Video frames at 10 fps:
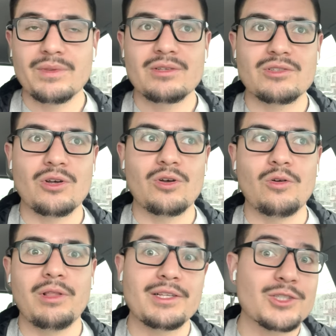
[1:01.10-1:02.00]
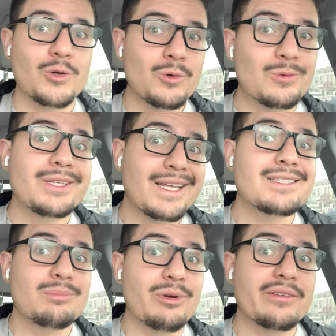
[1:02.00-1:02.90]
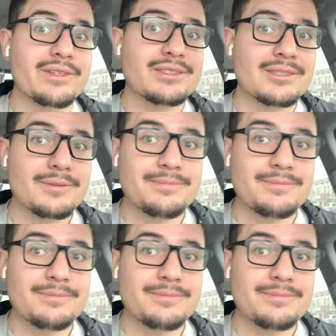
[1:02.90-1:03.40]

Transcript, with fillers: So let's go get some breakfast.